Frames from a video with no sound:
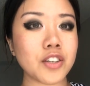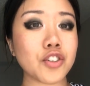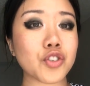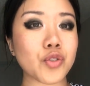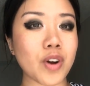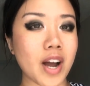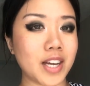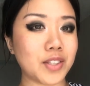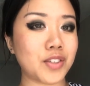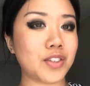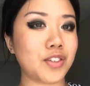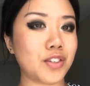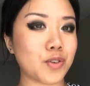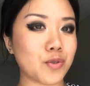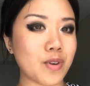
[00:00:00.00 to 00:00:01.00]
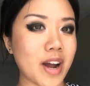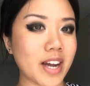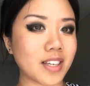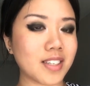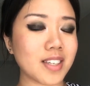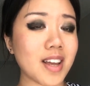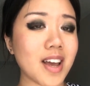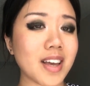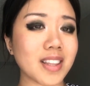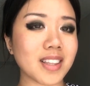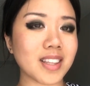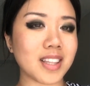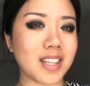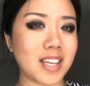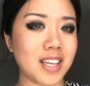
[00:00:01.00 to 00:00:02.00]
tries to direct
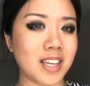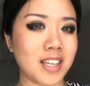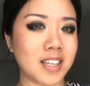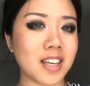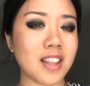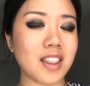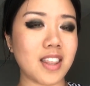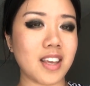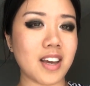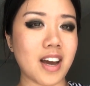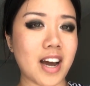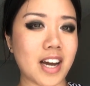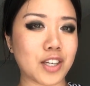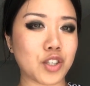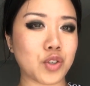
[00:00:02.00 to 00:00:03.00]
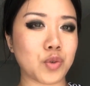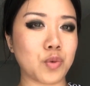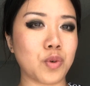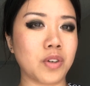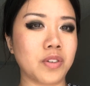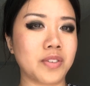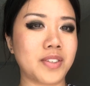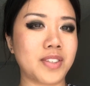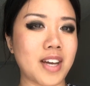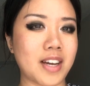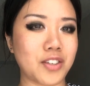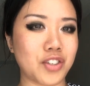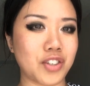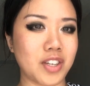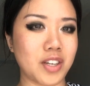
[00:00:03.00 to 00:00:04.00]
and lead the actual
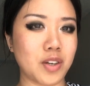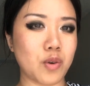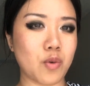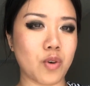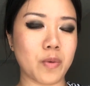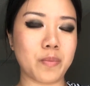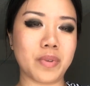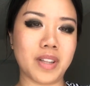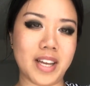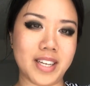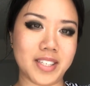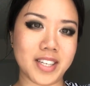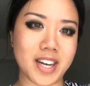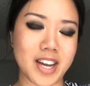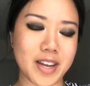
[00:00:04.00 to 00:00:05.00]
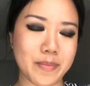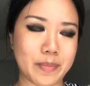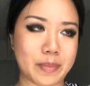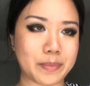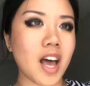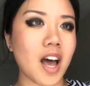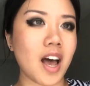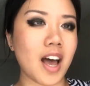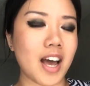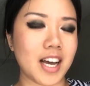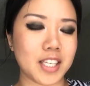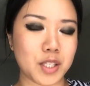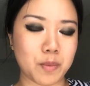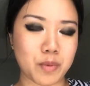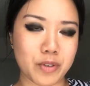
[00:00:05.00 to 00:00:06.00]
session or playtime.
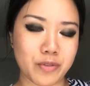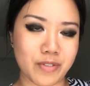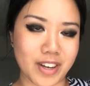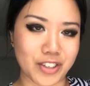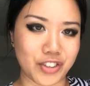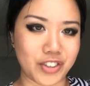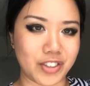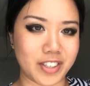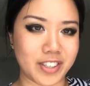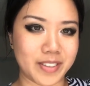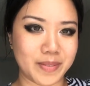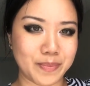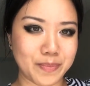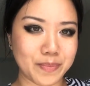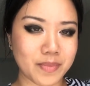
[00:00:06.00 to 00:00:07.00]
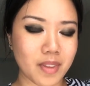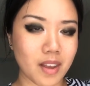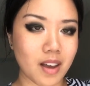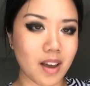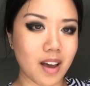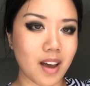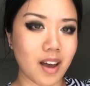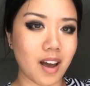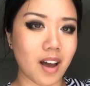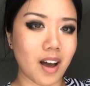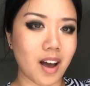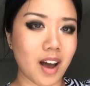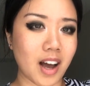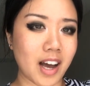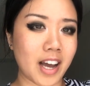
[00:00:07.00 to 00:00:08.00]
As a professional,
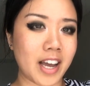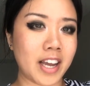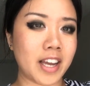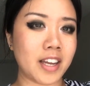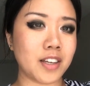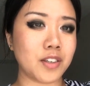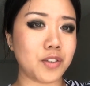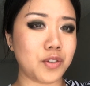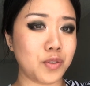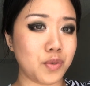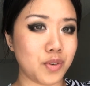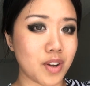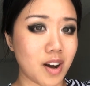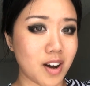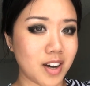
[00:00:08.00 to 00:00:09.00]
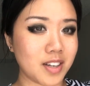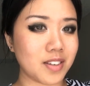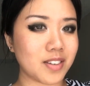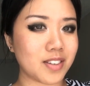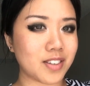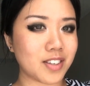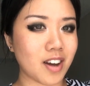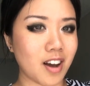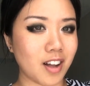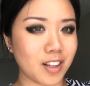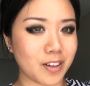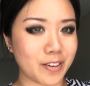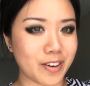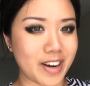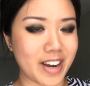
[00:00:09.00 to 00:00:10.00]
I do not
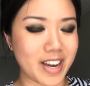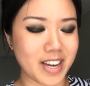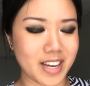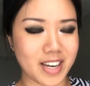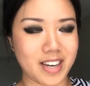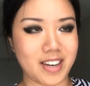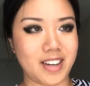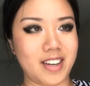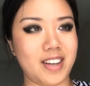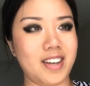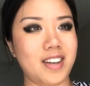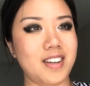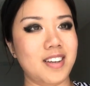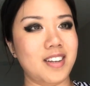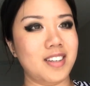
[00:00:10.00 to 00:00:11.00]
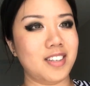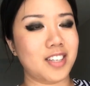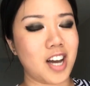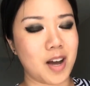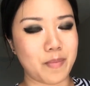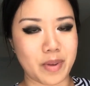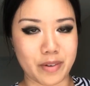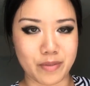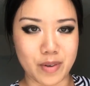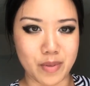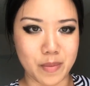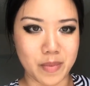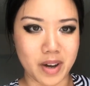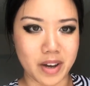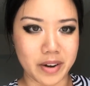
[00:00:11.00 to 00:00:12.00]
tolerate topping
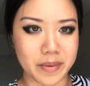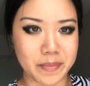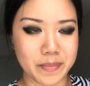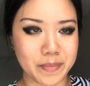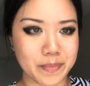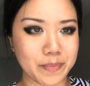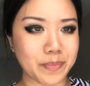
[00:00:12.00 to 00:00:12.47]
from the bottom.